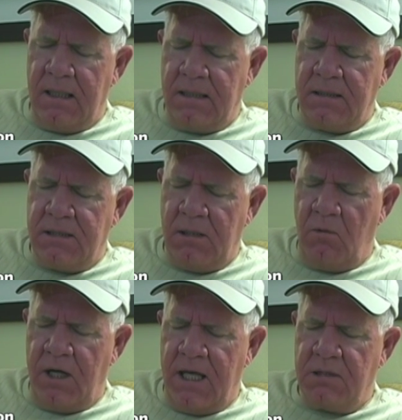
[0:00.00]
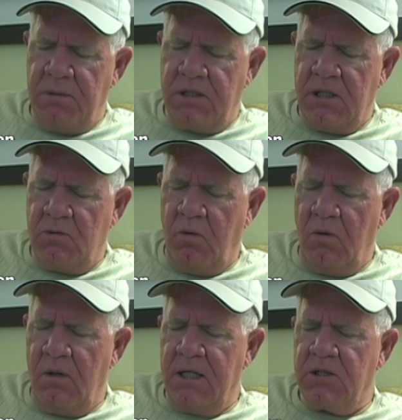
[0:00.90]
someone asked me, he says,
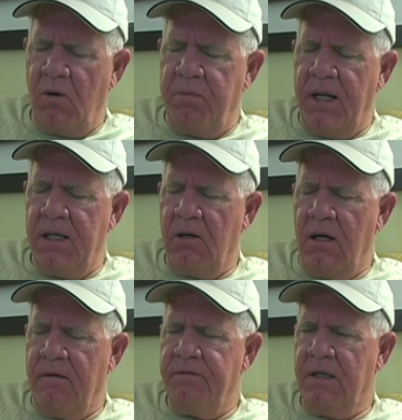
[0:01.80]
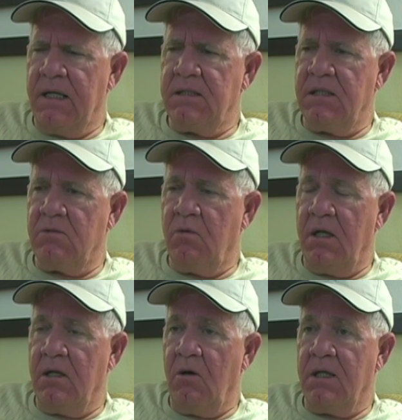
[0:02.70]
well, let's go play golf. And I says,
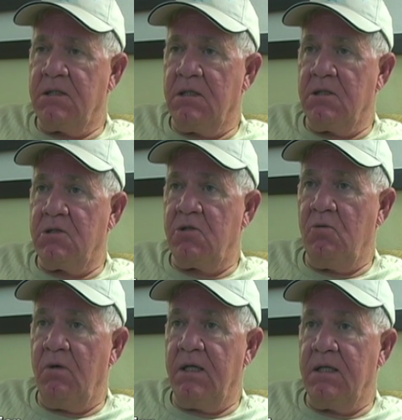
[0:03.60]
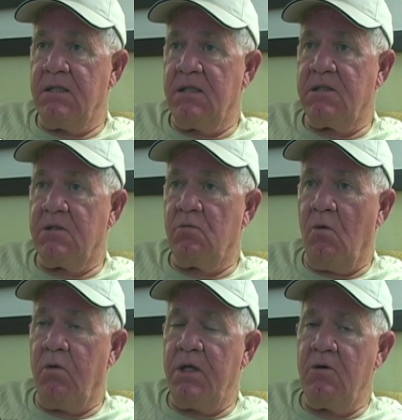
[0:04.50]
well, no. I says, it's too windy. And they says,
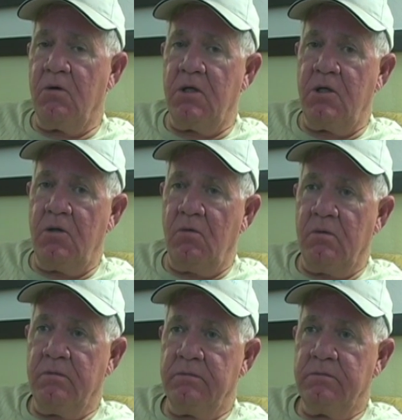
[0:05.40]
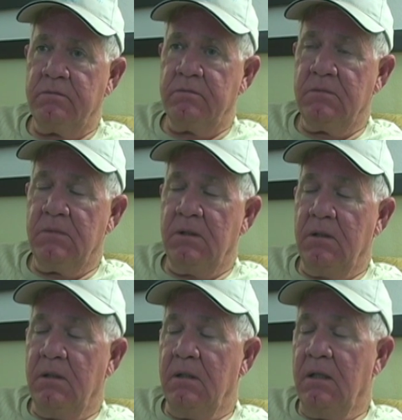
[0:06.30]
well, what are you going to do?
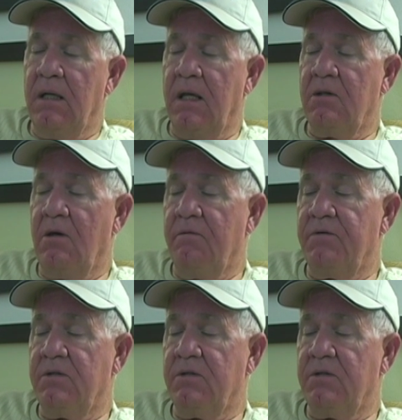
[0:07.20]
And I thought